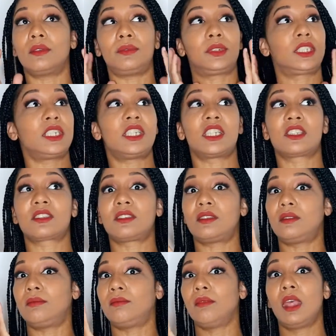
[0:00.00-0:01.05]
She just
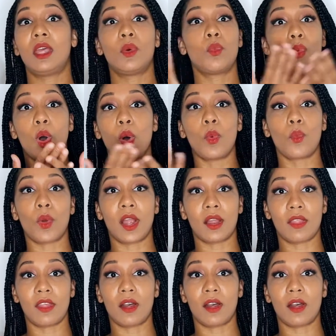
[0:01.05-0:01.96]
won't wear